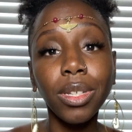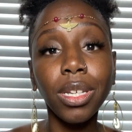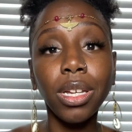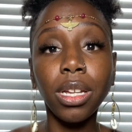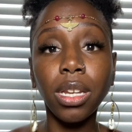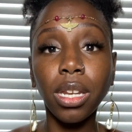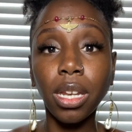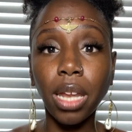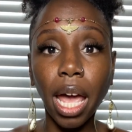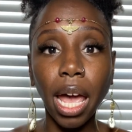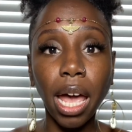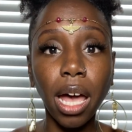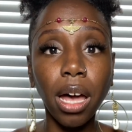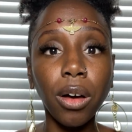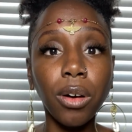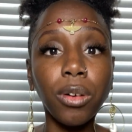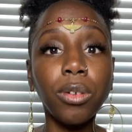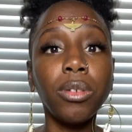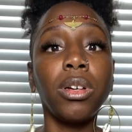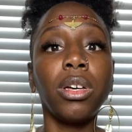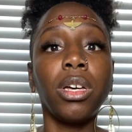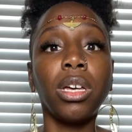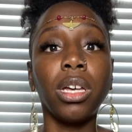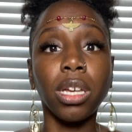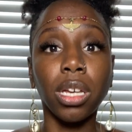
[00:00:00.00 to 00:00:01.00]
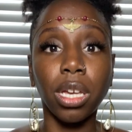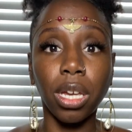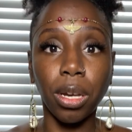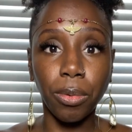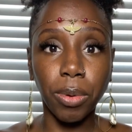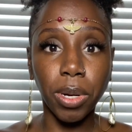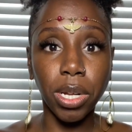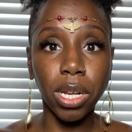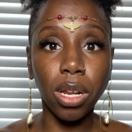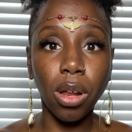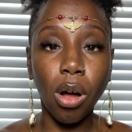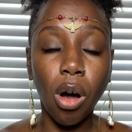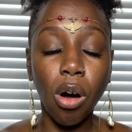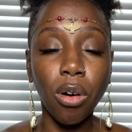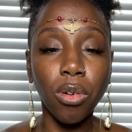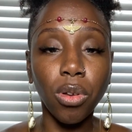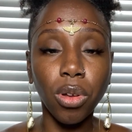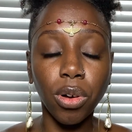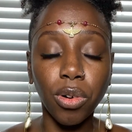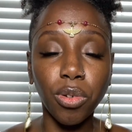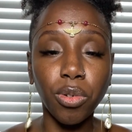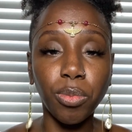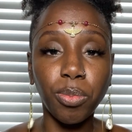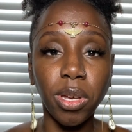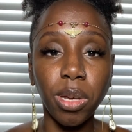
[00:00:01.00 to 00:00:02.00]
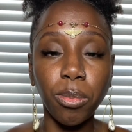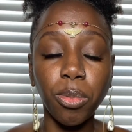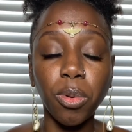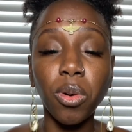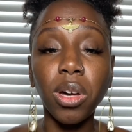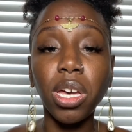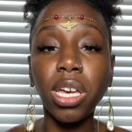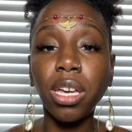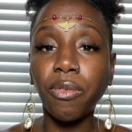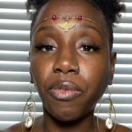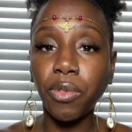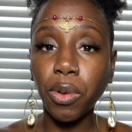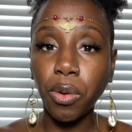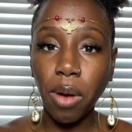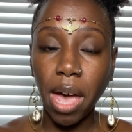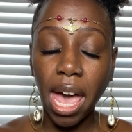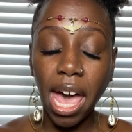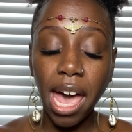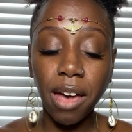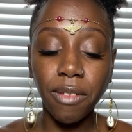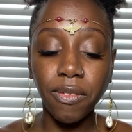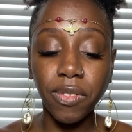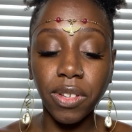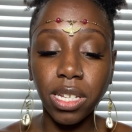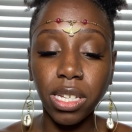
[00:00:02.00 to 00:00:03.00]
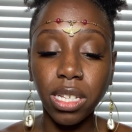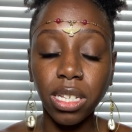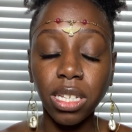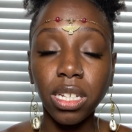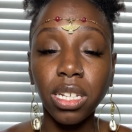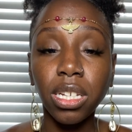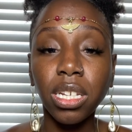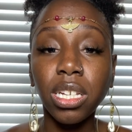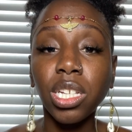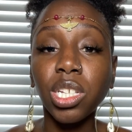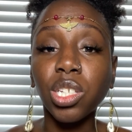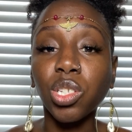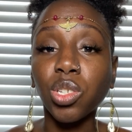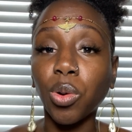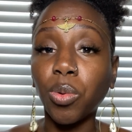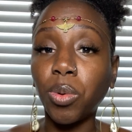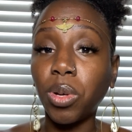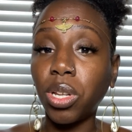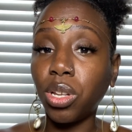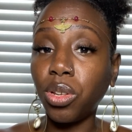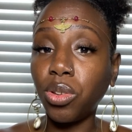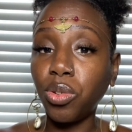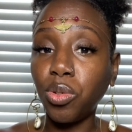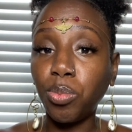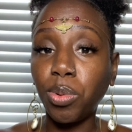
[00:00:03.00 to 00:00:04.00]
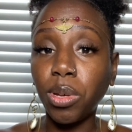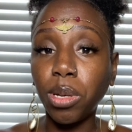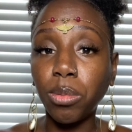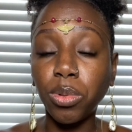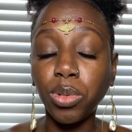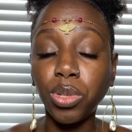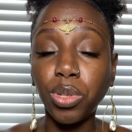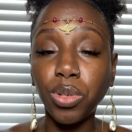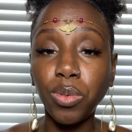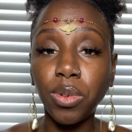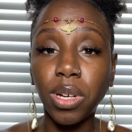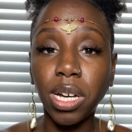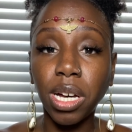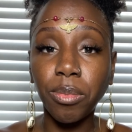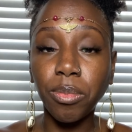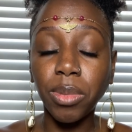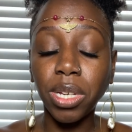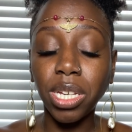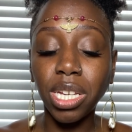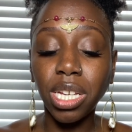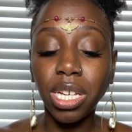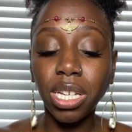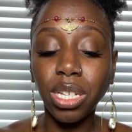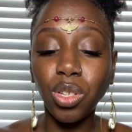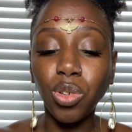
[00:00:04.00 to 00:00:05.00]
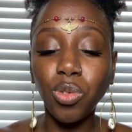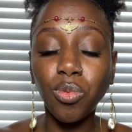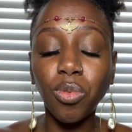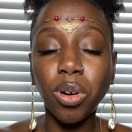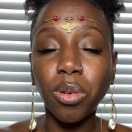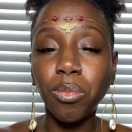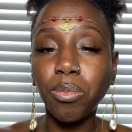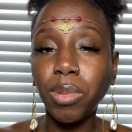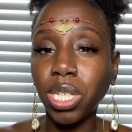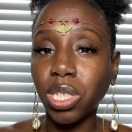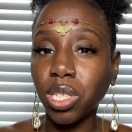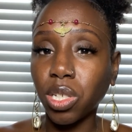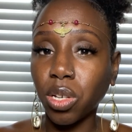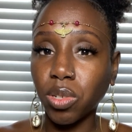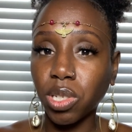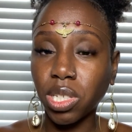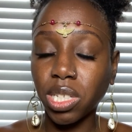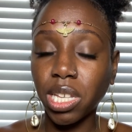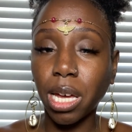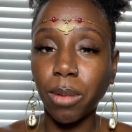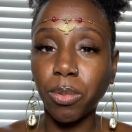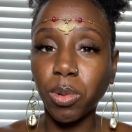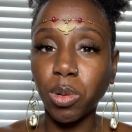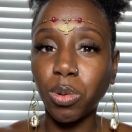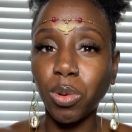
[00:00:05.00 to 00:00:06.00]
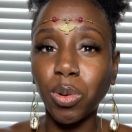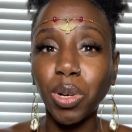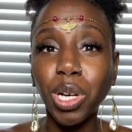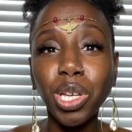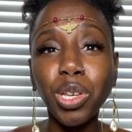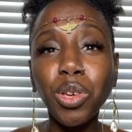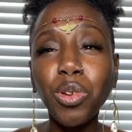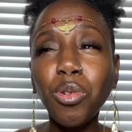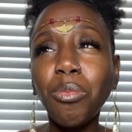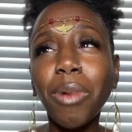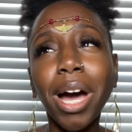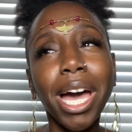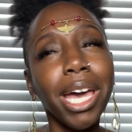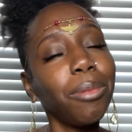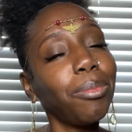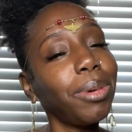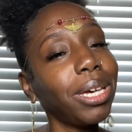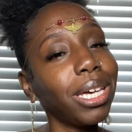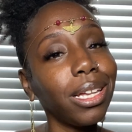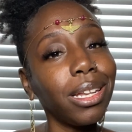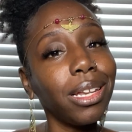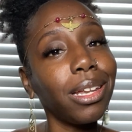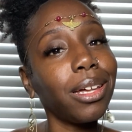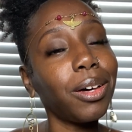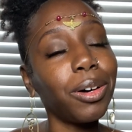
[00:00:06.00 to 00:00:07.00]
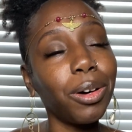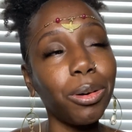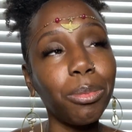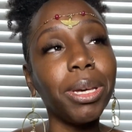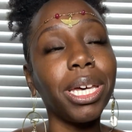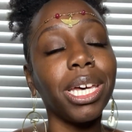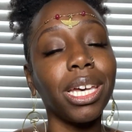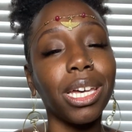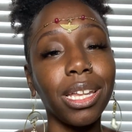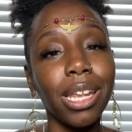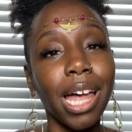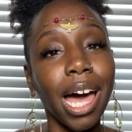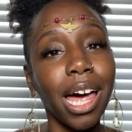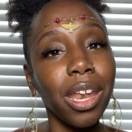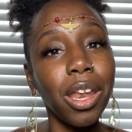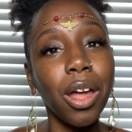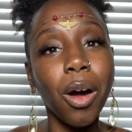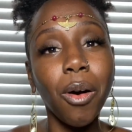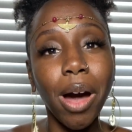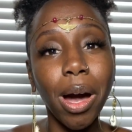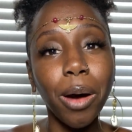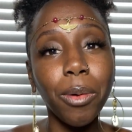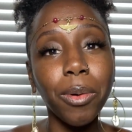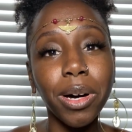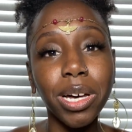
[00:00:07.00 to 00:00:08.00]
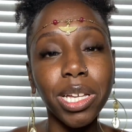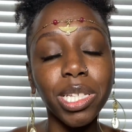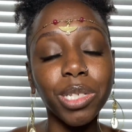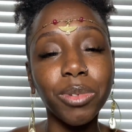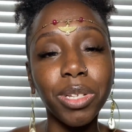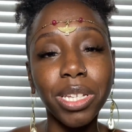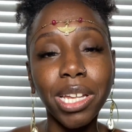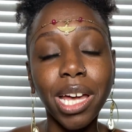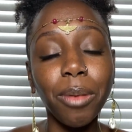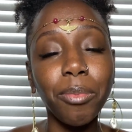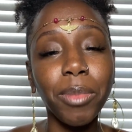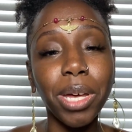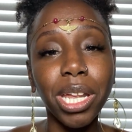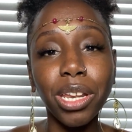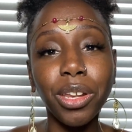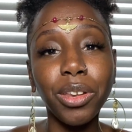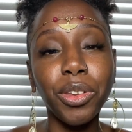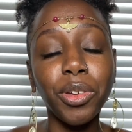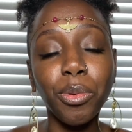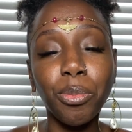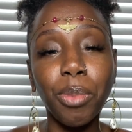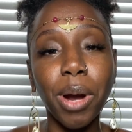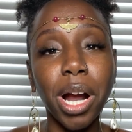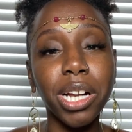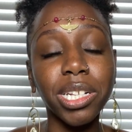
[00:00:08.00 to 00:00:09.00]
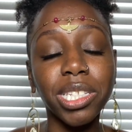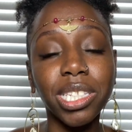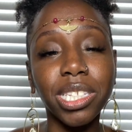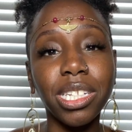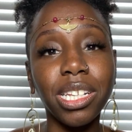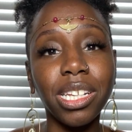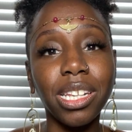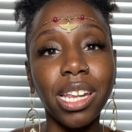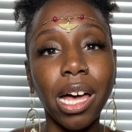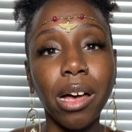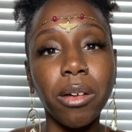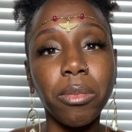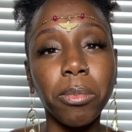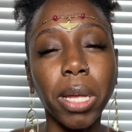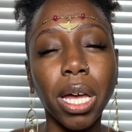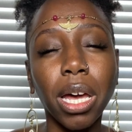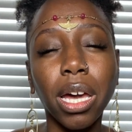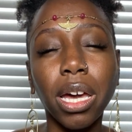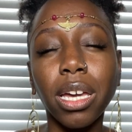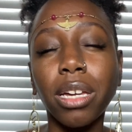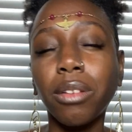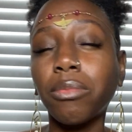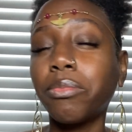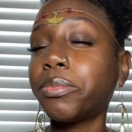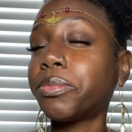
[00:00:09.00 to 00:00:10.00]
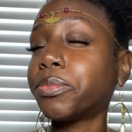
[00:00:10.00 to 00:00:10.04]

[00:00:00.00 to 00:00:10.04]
Now, get rid of all the old people if you haven't. So when the new people do come in, you won't be so skeptical. And you might be a little bit. I know I was when I met a new person and I'm like,